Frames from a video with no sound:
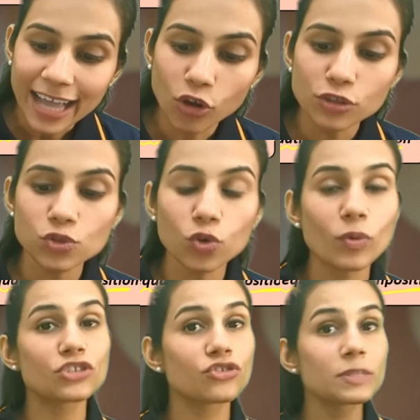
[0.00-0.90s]
and also
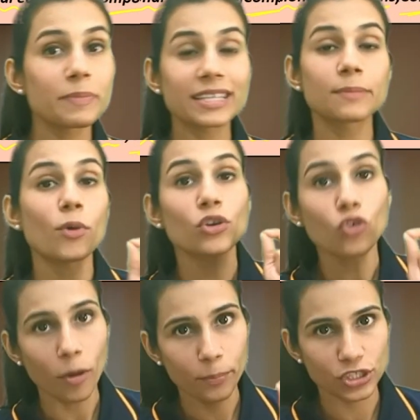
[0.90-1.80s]
questions based
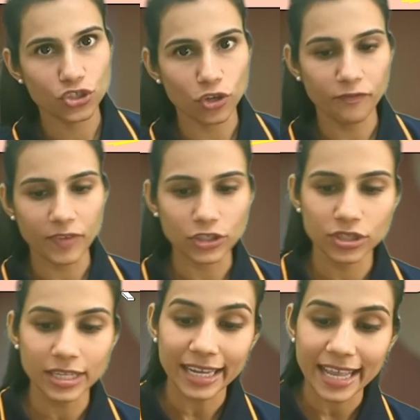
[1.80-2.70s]
upon composition of
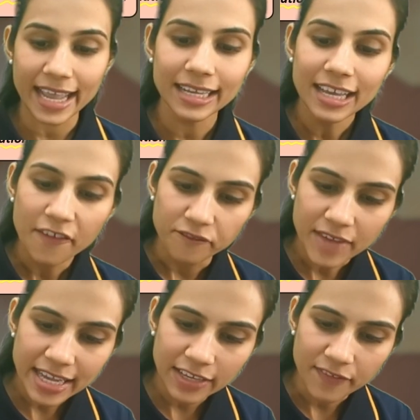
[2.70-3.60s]
function. Again,
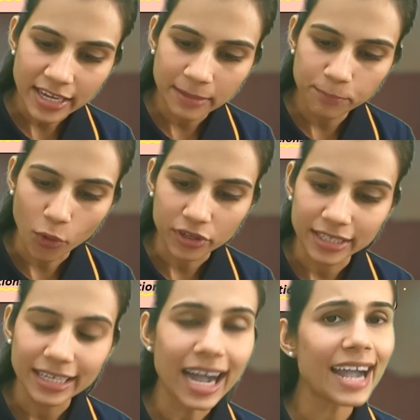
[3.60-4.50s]
very, very
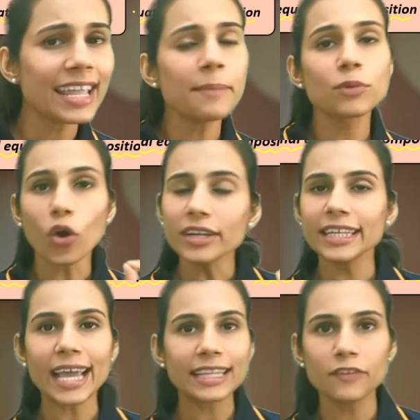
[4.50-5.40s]
important. I am not
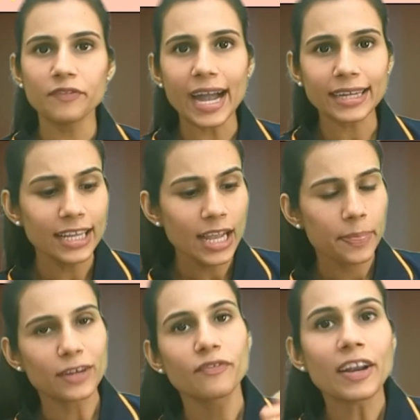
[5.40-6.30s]
denying the fact
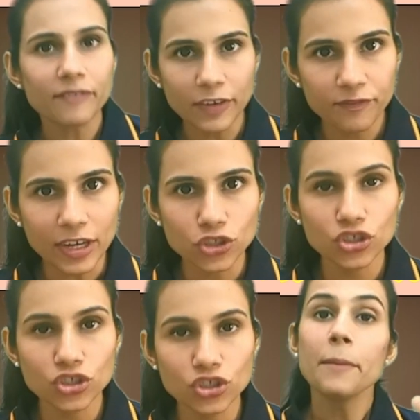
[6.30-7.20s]
that one
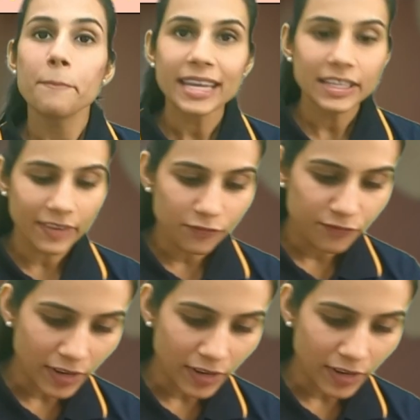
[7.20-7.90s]
function, many one